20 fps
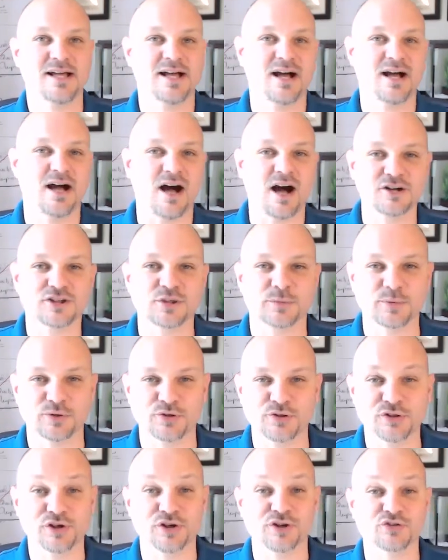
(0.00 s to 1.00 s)

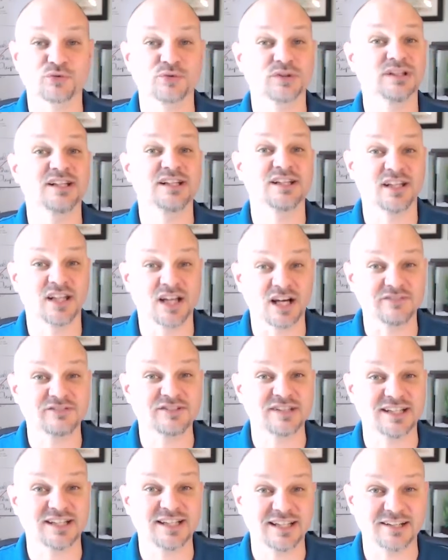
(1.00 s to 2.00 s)
entrepreneurs really love
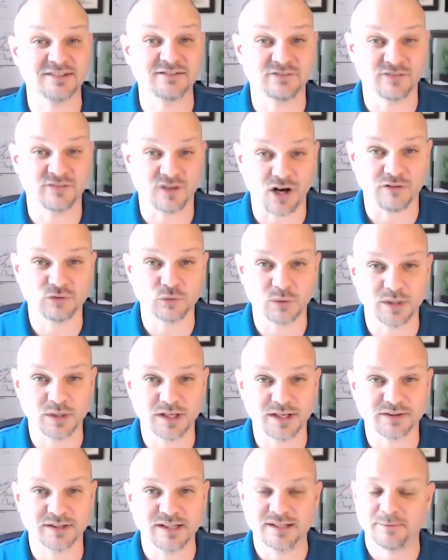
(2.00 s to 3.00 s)
to get involved
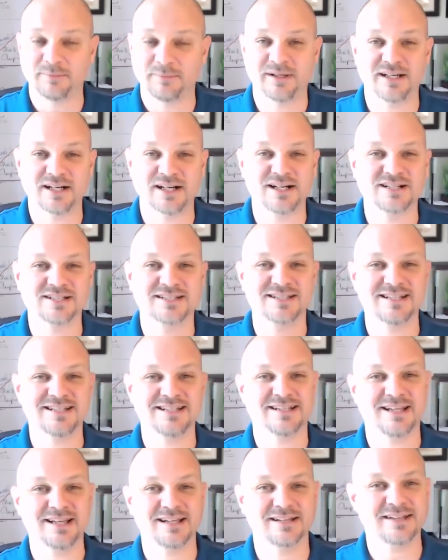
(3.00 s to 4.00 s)
with because
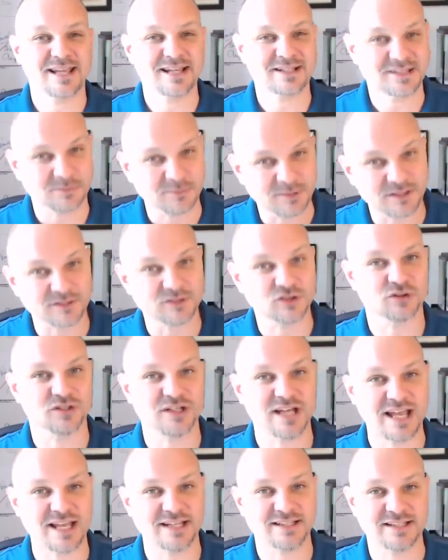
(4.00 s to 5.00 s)
it takes a bit of
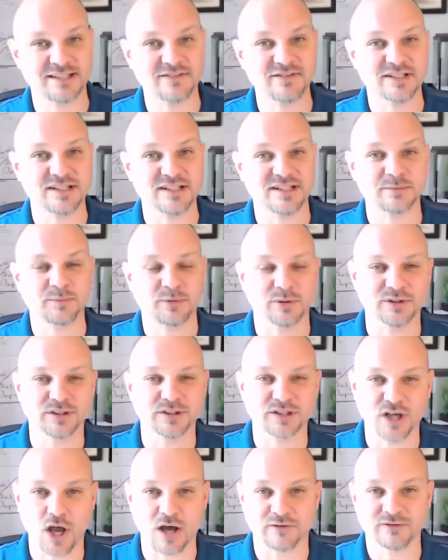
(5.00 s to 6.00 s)
creativity to pull it
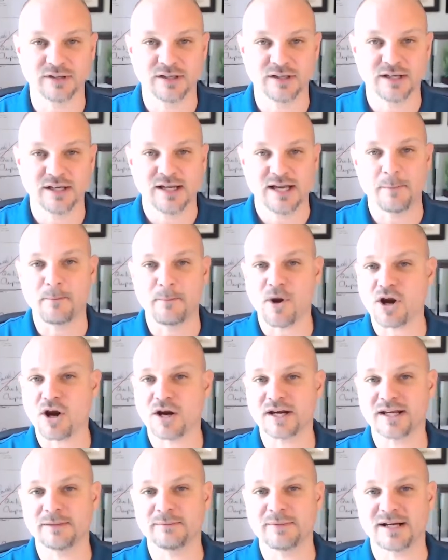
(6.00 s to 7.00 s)
off. And
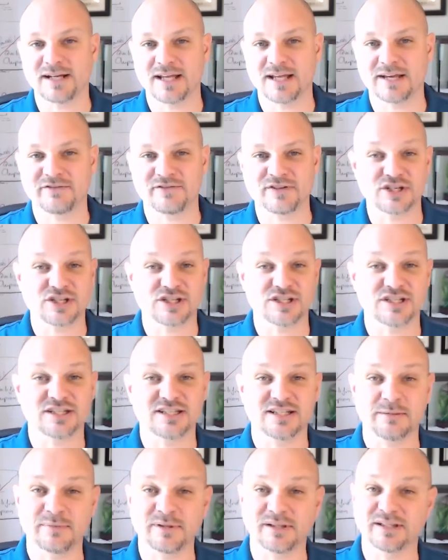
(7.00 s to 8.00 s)
marketing, by definition, is
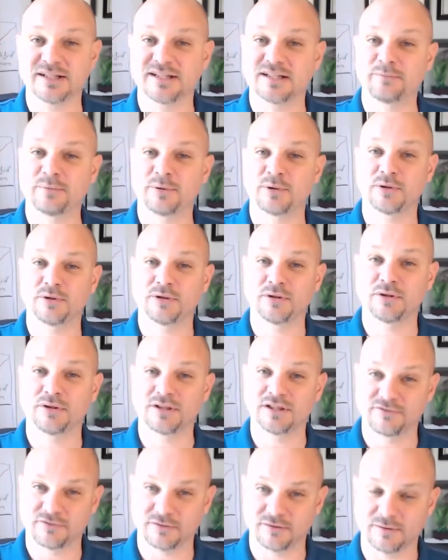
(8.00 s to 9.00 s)
the ability to
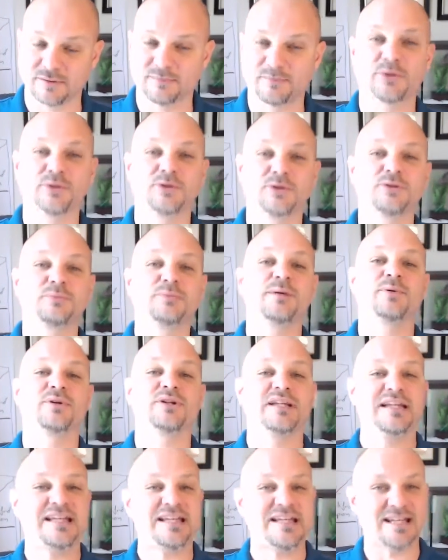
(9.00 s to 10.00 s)
pull
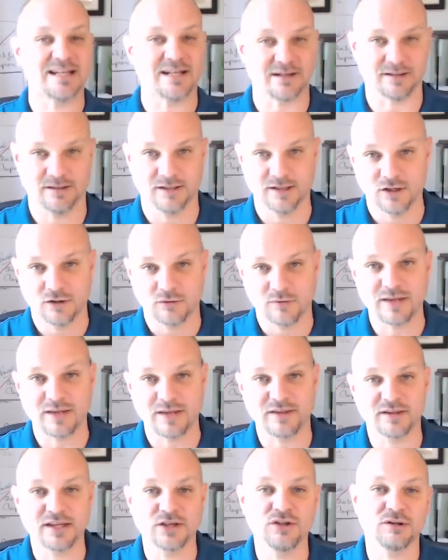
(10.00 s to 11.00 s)
people in,
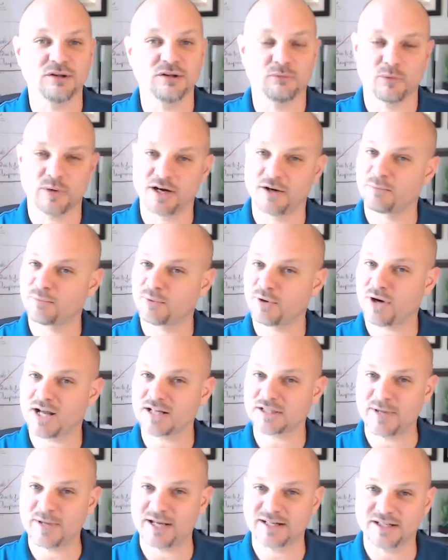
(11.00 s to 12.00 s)
rather than where
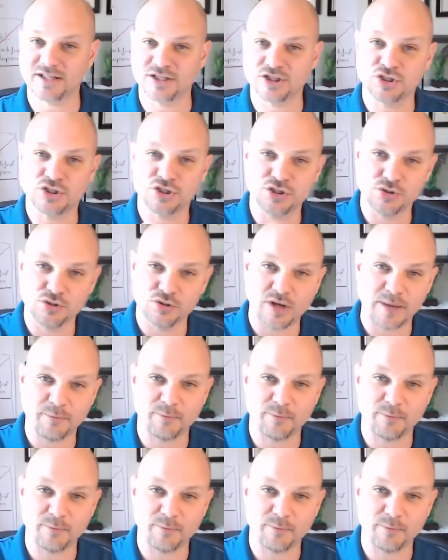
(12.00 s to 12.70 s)
prospecting is you